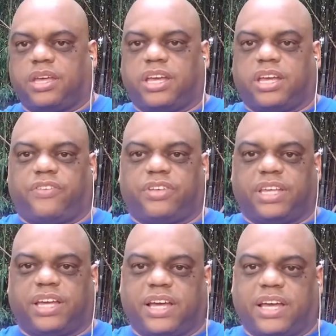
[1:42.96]

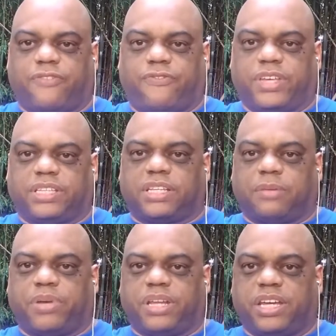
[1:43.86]
everything kind of fits
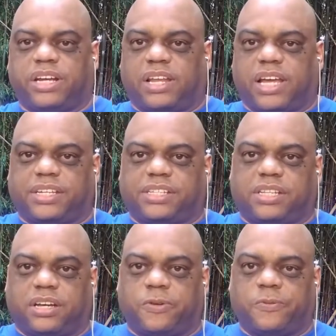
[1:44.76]
up in here like so.